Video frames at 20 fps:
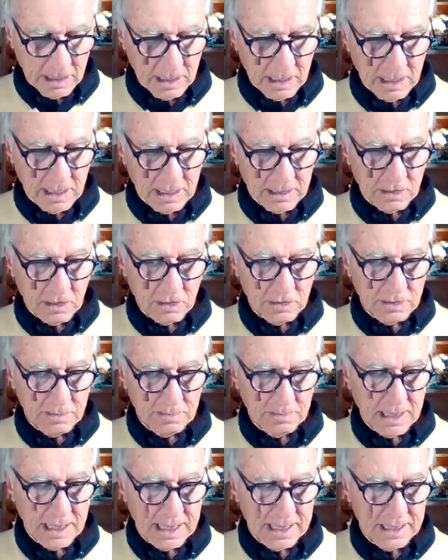
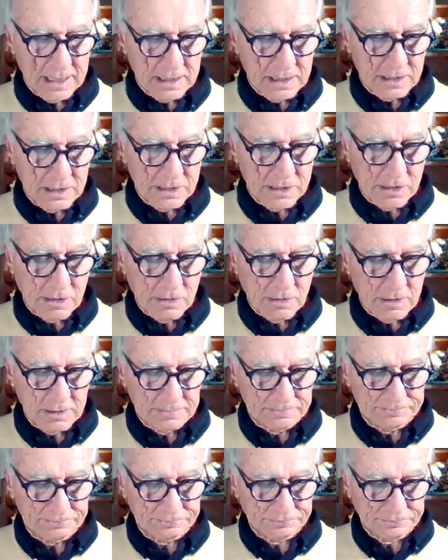contemplating, and so
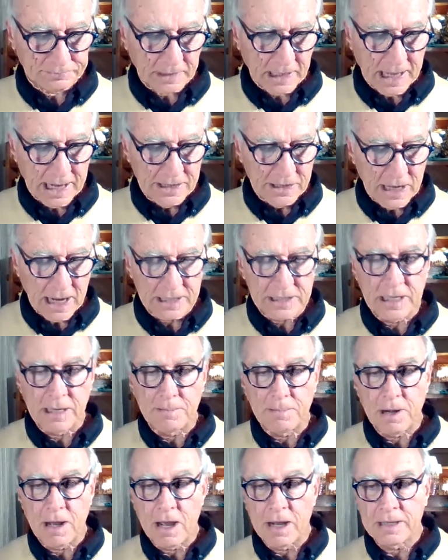on, and actually
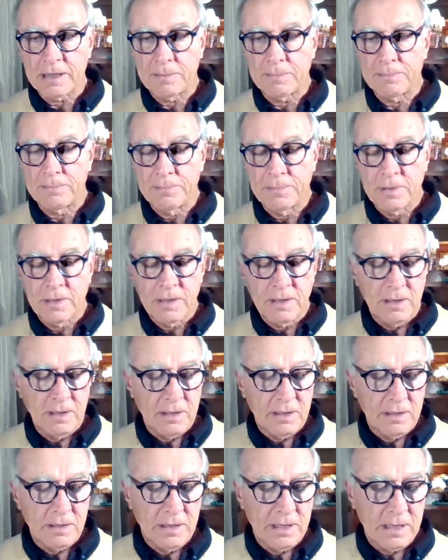applying
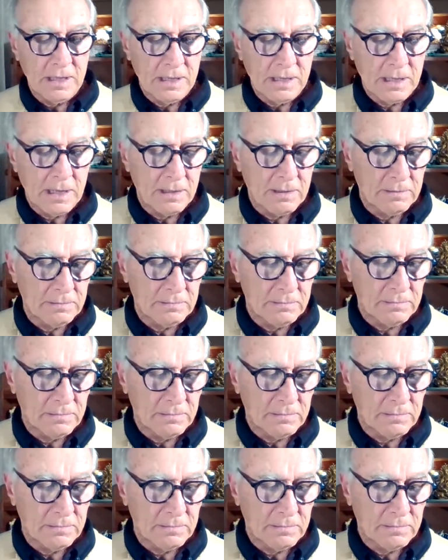the